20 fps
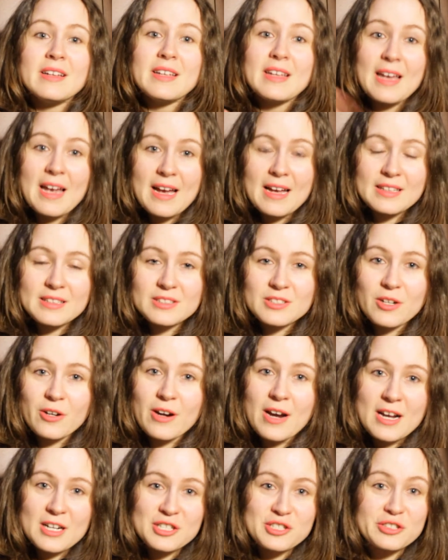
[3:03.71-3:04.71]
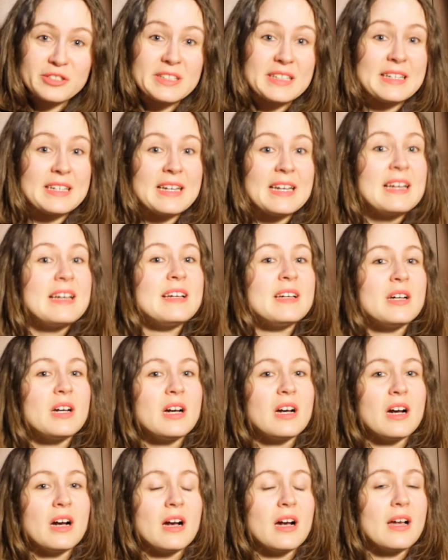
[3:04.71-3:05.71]
Cats are actually
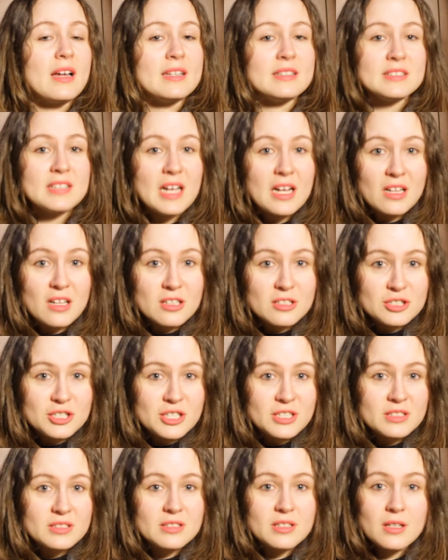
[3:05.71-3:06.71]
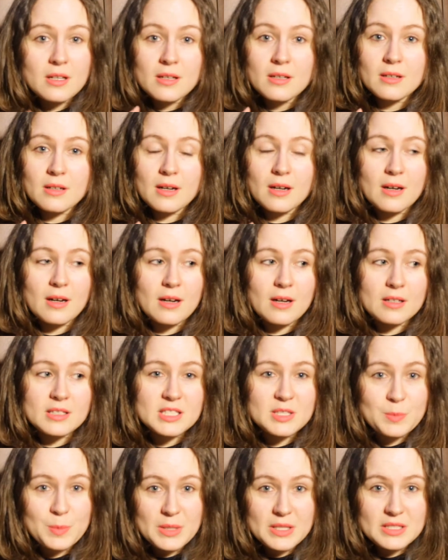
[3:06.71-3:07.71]
intelligent
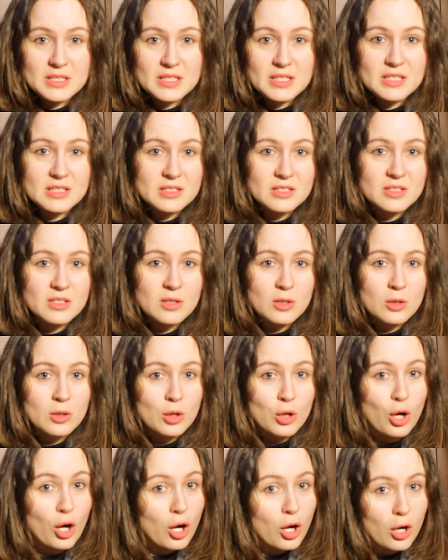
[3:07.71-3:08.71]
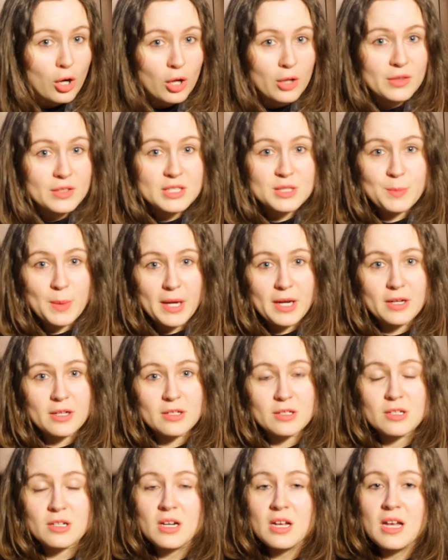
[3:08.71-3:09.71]
species on the
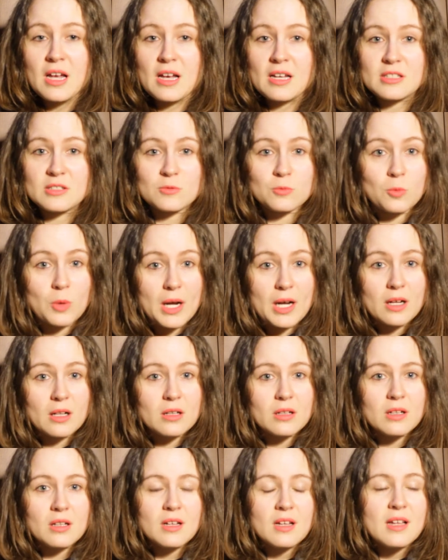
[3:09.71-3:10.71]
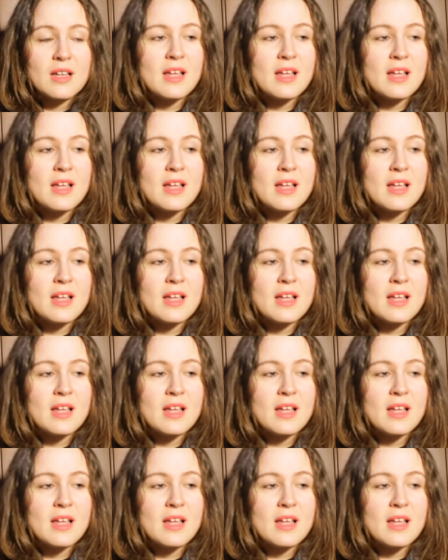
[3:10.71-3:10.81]
spire as well.